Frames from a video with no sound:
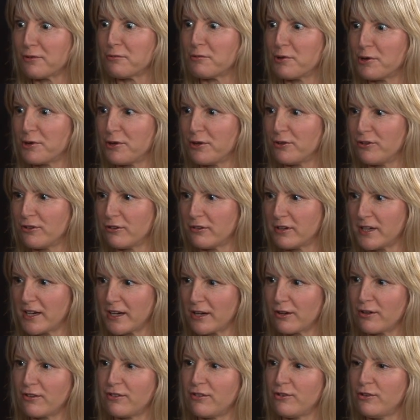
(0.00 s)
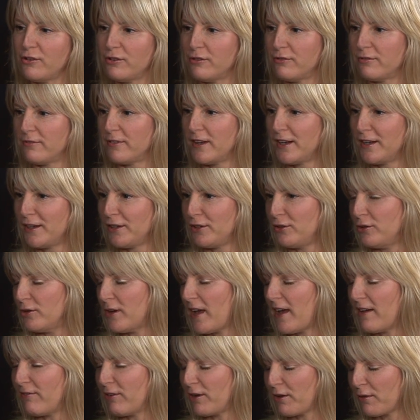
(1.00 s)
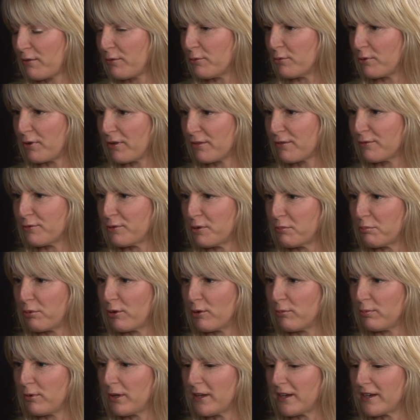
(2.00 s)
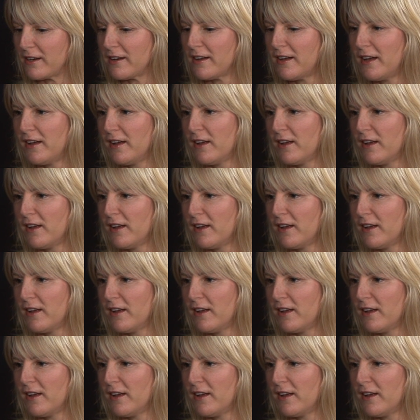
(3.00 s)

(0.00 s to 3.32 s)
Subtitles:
what you're doing because you haven't thought it through properly.